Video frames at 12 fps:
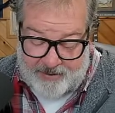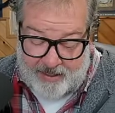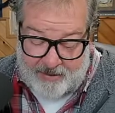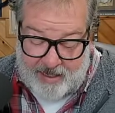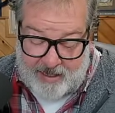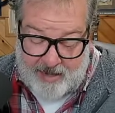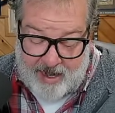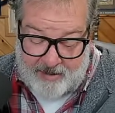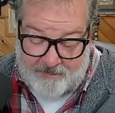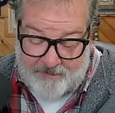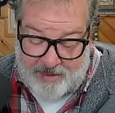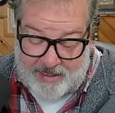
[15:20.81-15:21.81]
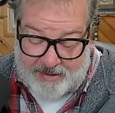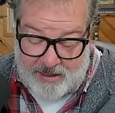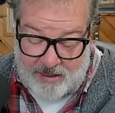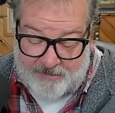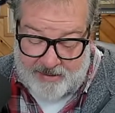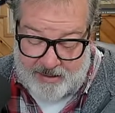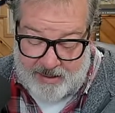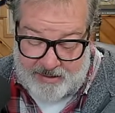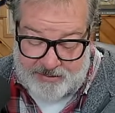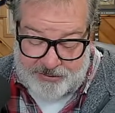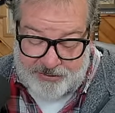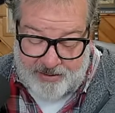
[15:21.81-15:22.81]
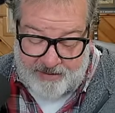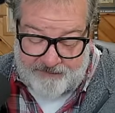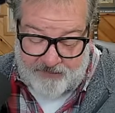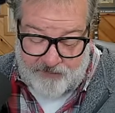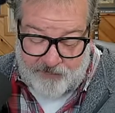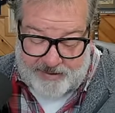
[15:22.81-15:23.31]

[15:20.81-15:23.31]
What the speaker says: and at my coming I should have